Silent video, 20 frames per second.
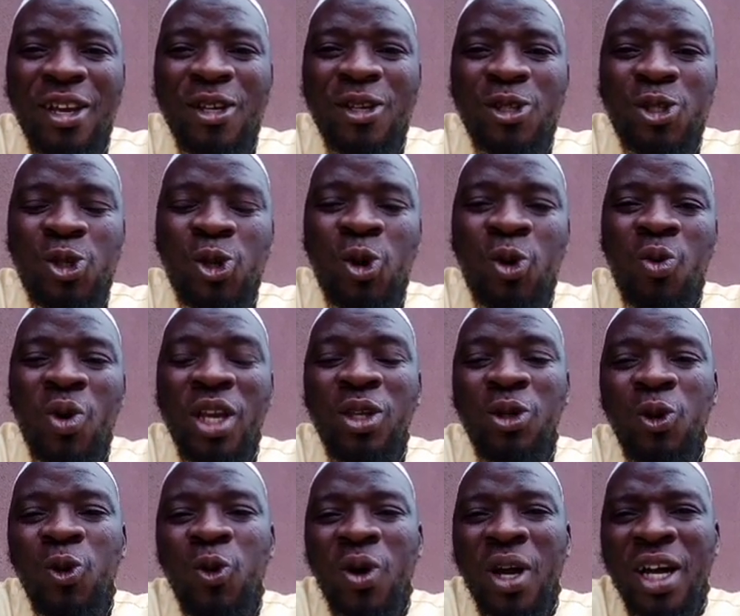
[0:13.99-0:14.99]
So when you
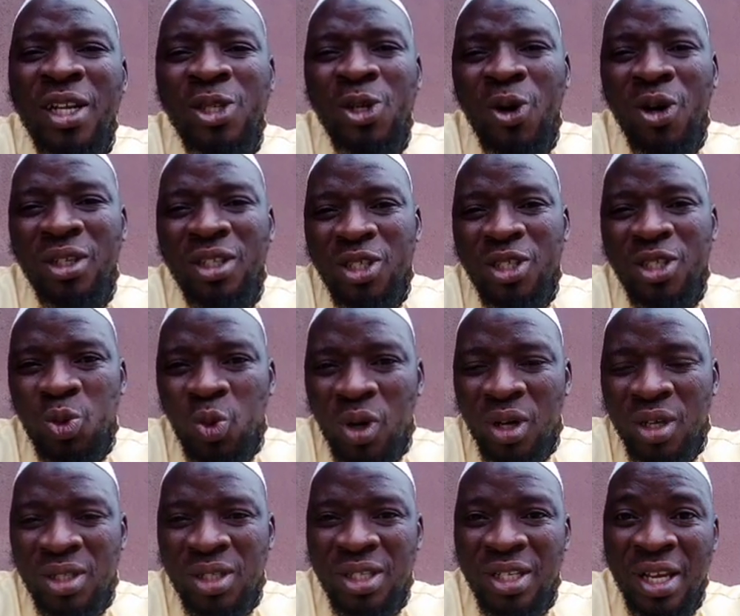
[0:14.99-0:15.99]
look at all these
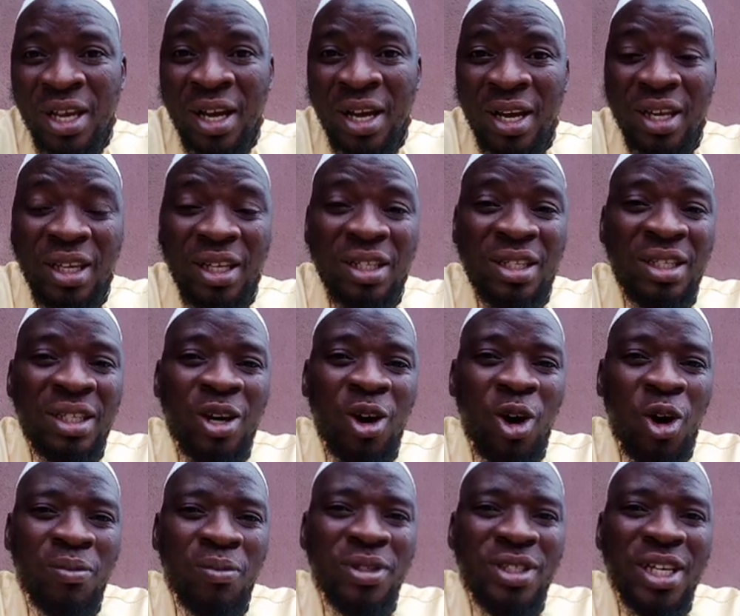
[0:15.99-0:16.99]
words, they are in
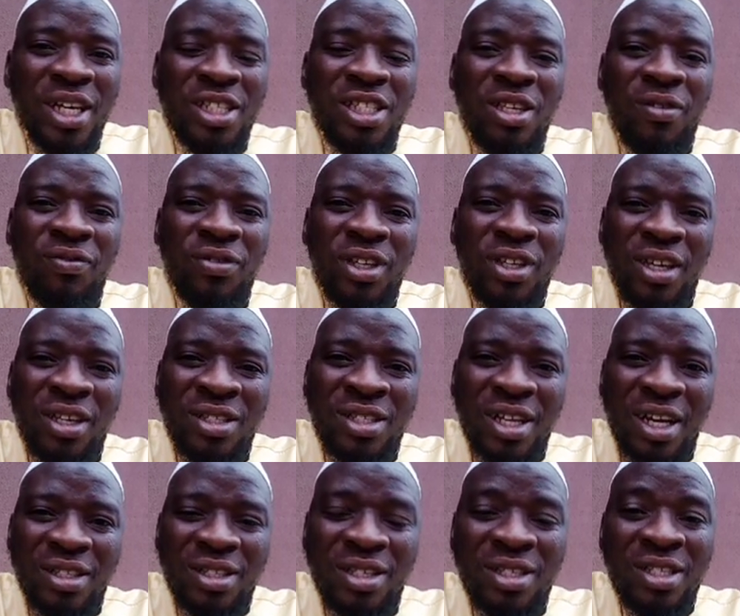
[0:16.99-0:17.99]
objective case,
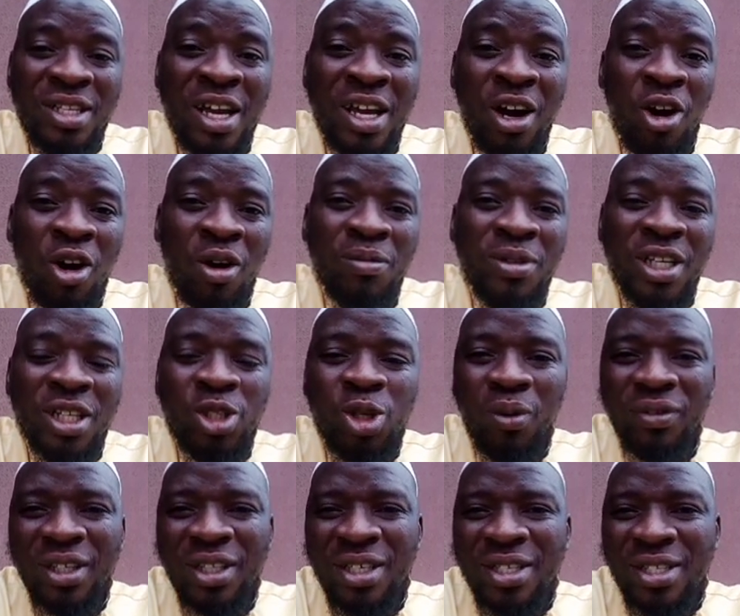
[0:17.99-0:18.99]
that is, they are object of
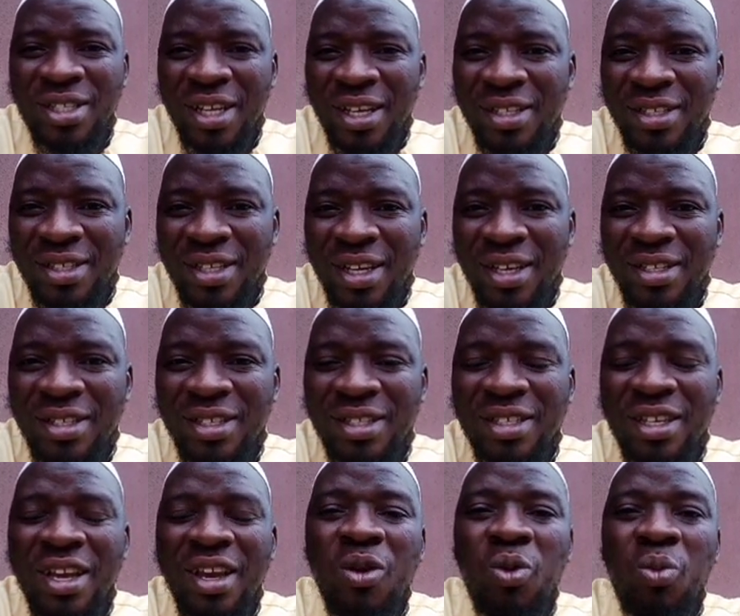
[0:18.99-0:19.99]
the sentence,
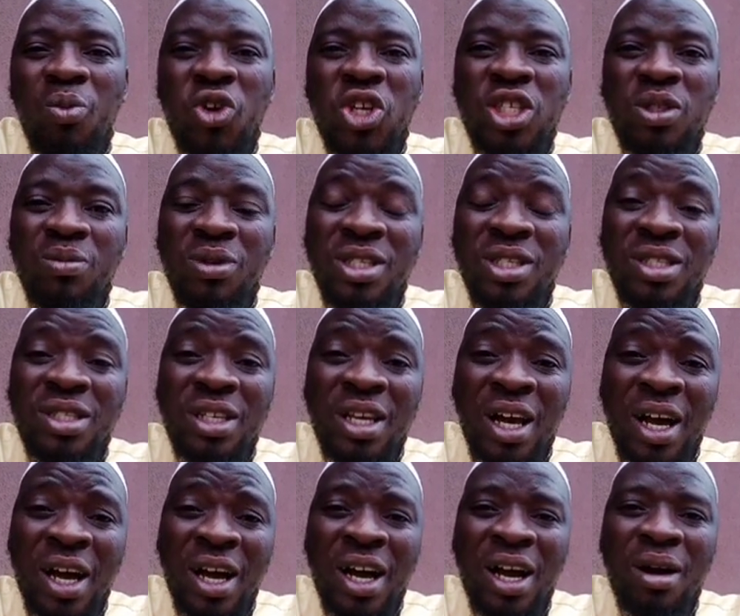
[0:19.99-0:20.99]
which means they
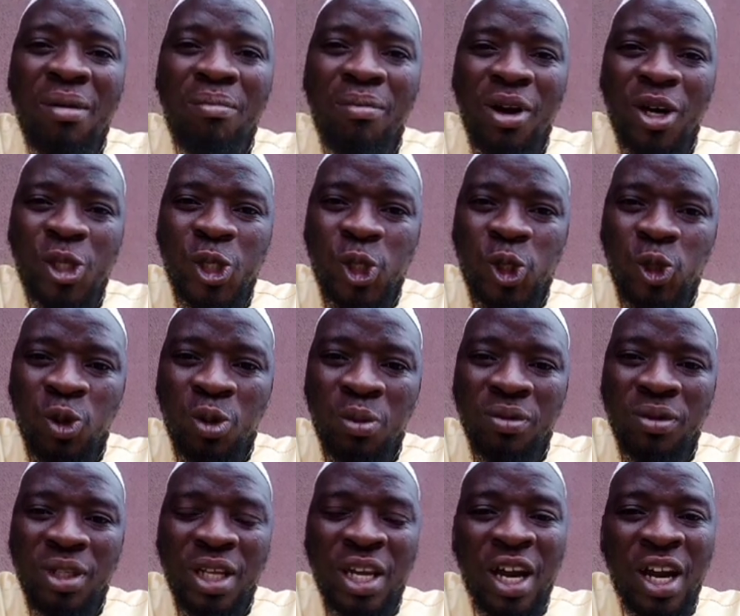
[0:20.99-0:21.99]
are mansub,
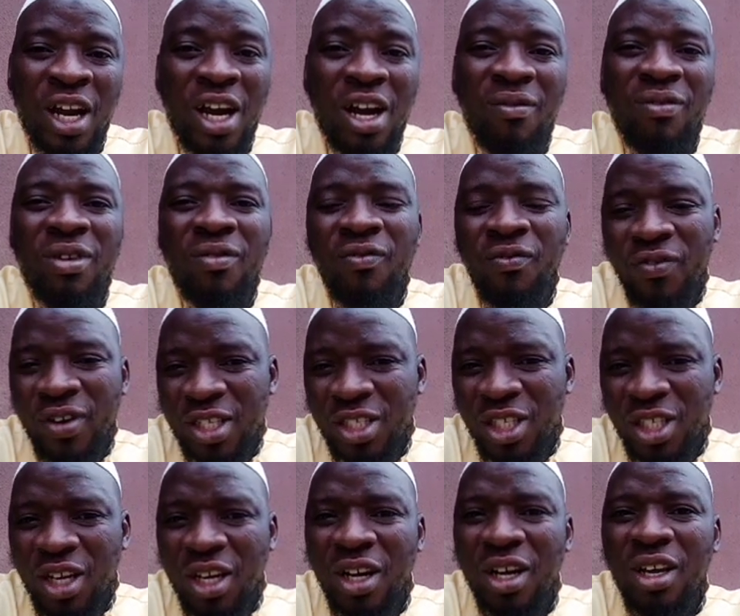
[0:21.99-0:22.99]
they are having
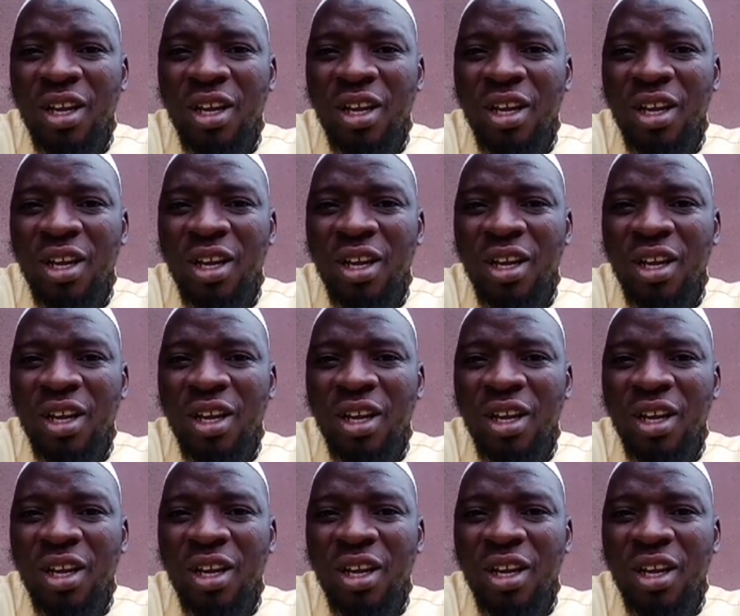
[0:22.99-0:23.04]
fatha.